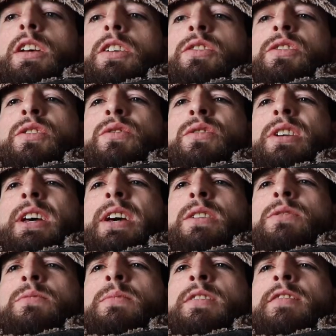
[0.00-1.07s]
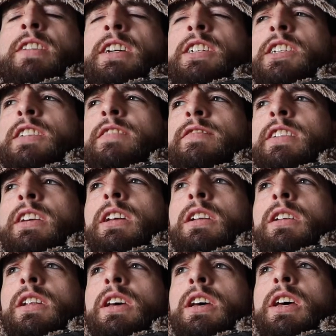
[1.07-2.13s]
So how am I actually
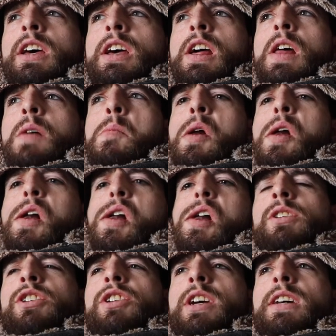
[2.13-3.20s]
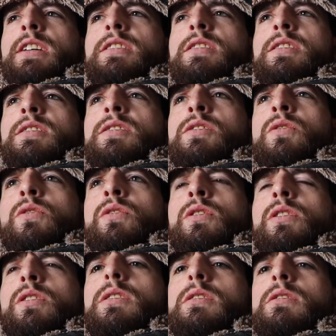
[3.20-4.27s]
feeling? Um, my chest is
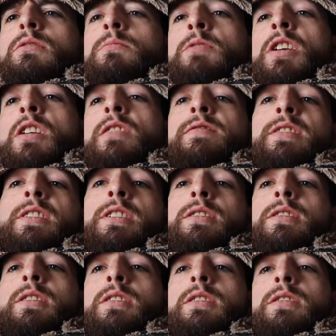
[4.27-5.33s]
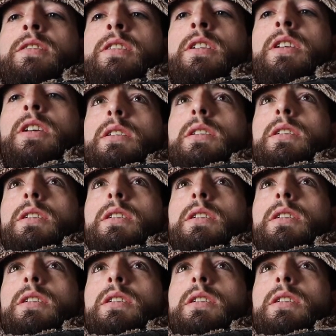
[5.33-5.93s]
sore. I'm coughing, as you could see.